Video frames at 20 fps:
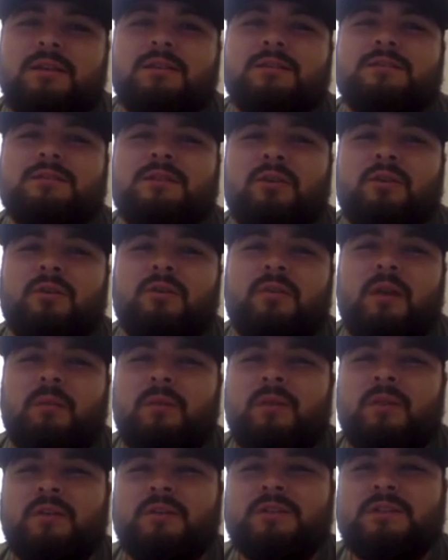So, I
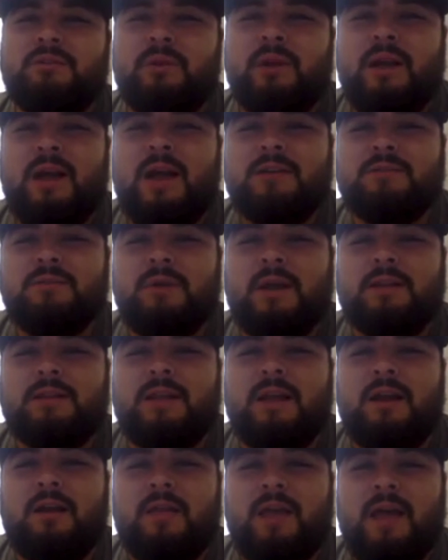mean, there's three guys right
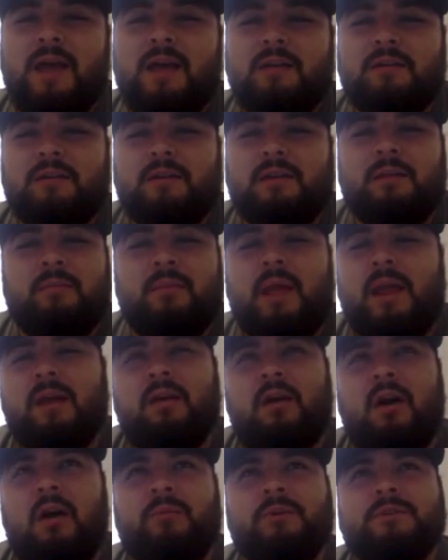there that can
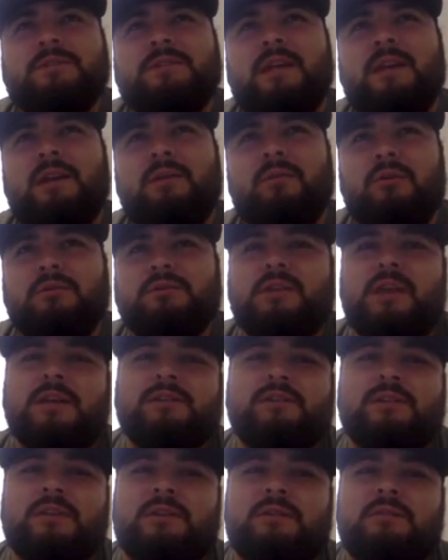make almost any
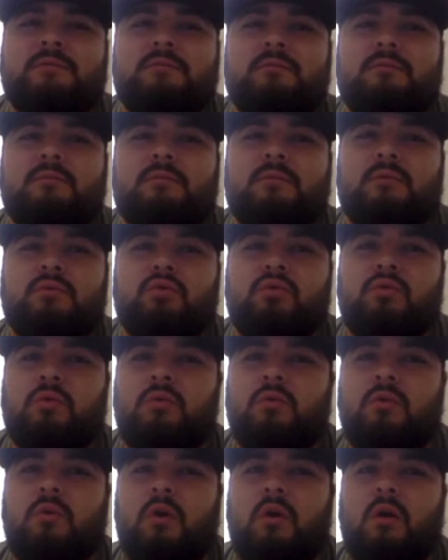rotation
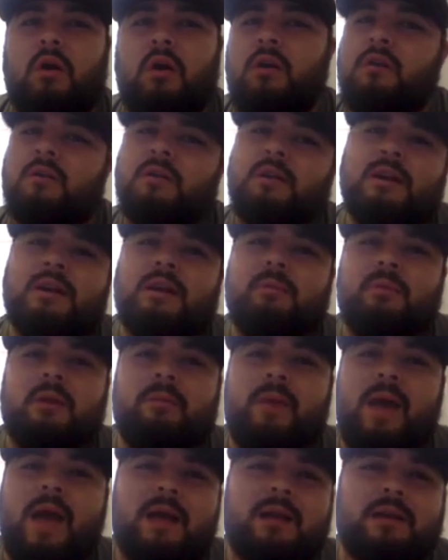who aren't going to be
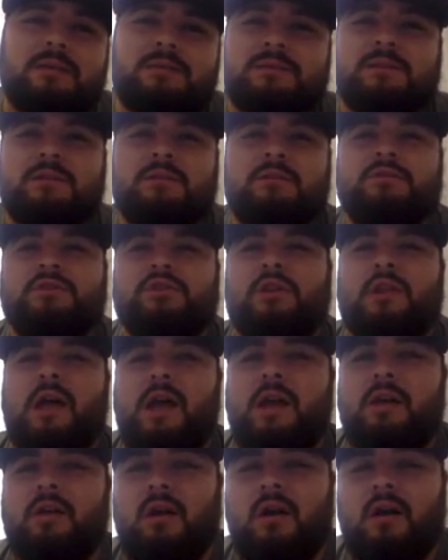back until
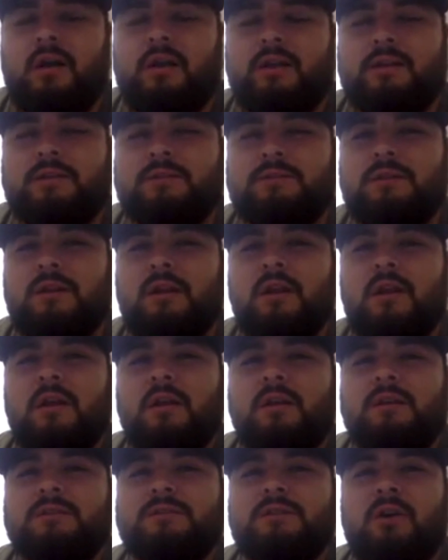July or August.
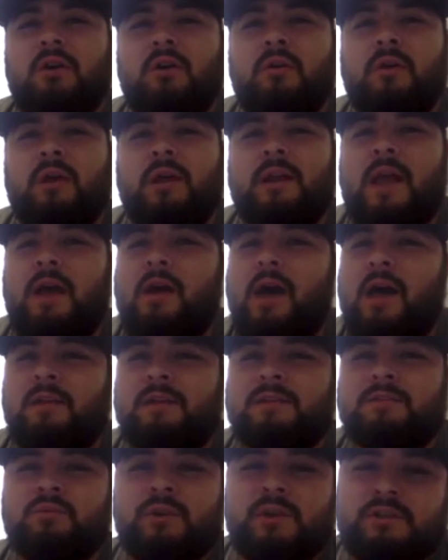So, and now
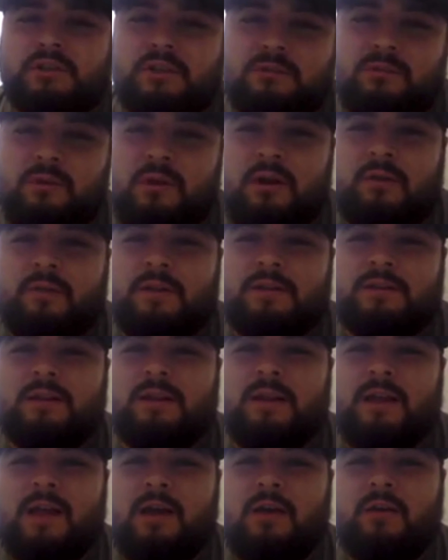Alex Wood just went on the
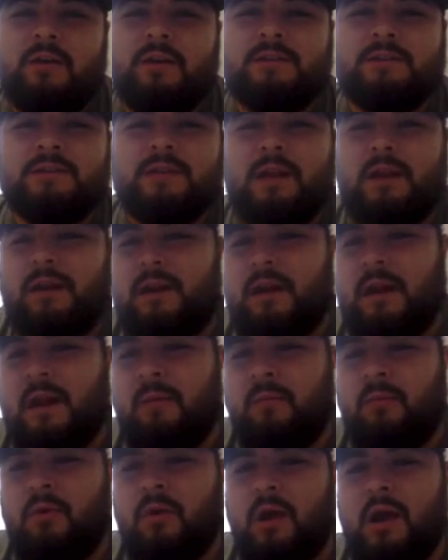DL. He's getting an
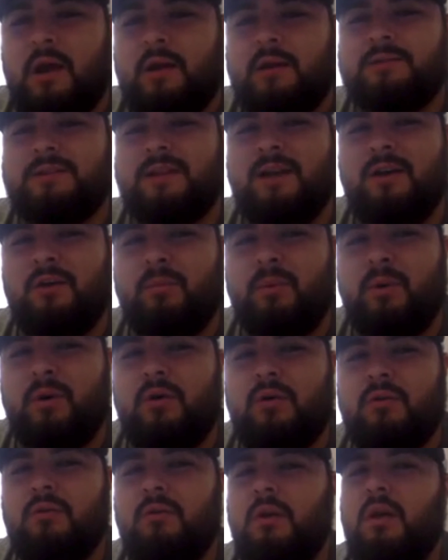MRI on his elbow.